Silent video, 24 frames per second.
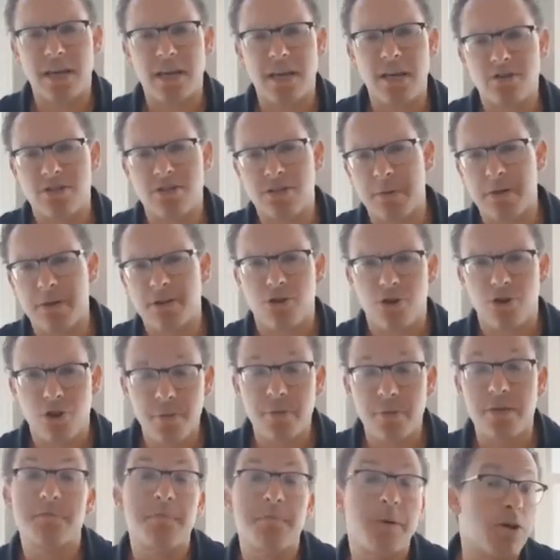to kill some other
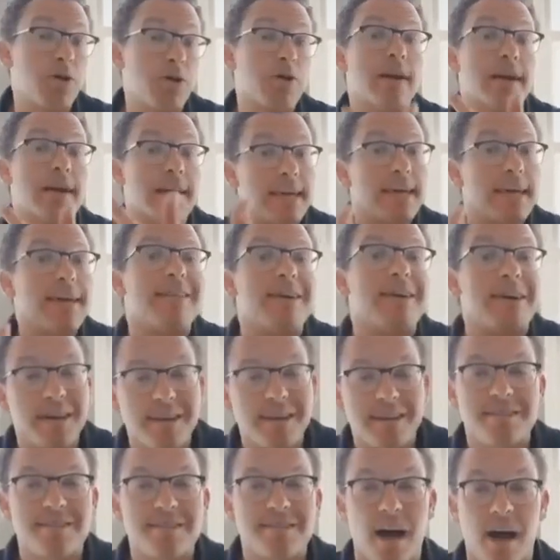humans, but you're going to kill it
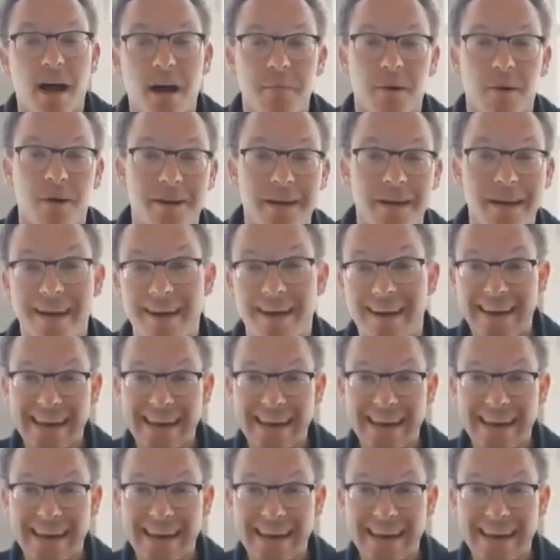in the stock market.